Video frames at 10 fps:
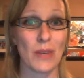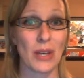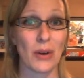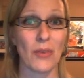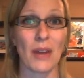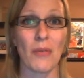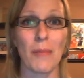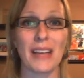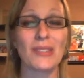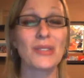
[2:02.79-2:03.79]
we go, that will
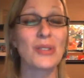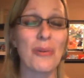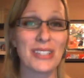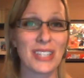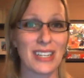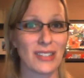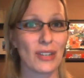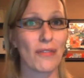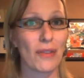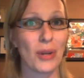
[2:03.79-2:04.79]
make it so much
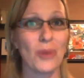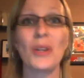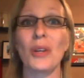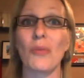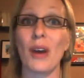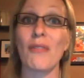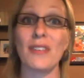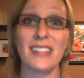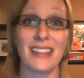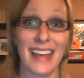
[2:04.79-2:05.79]
easier for you when you're
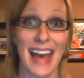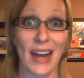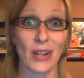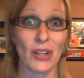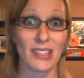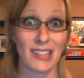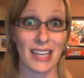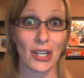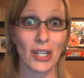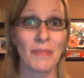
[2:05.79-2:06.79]
referencing the catalogs
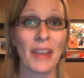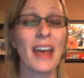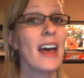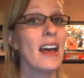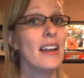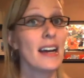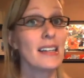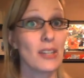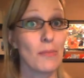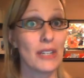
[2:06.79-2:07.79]
later.
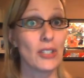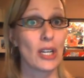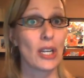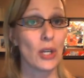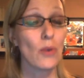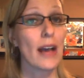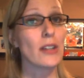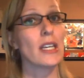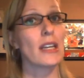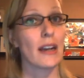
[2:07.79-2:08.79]
Not to mention, you
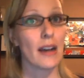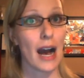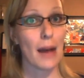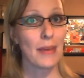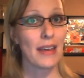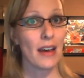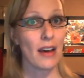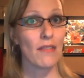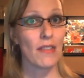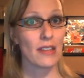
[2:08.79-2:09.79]
actually get a copy
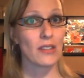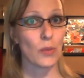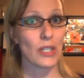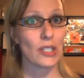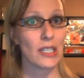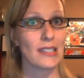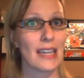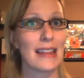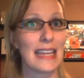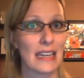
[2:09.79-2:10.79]
of this wish
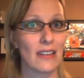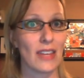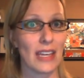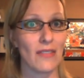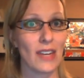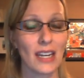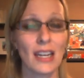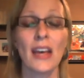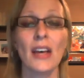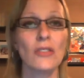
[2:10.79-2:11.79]
list at the end of the evening.
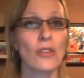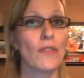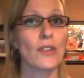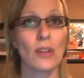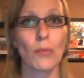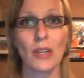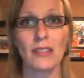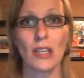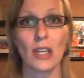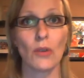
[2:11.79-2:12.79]
So if for some
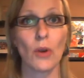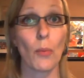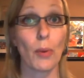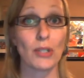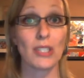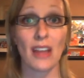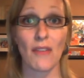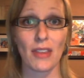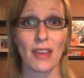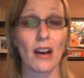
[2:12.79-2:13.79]
reason you don't purchase
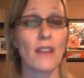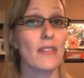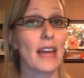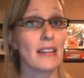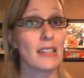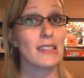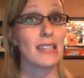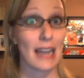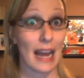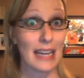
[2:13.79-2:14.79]
everything off of that list
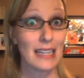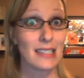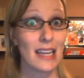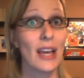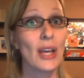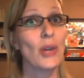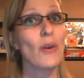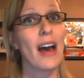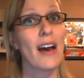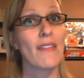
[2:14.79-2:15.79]
tonight,
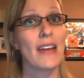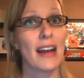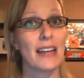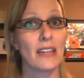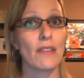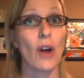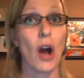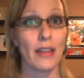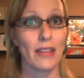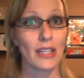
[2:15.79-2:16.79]
you have an idea
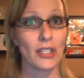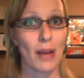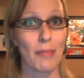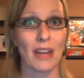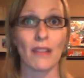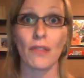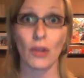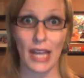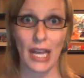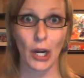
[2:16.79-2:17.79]
for online shopping
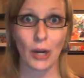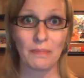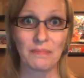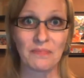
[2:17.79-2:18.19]
for later.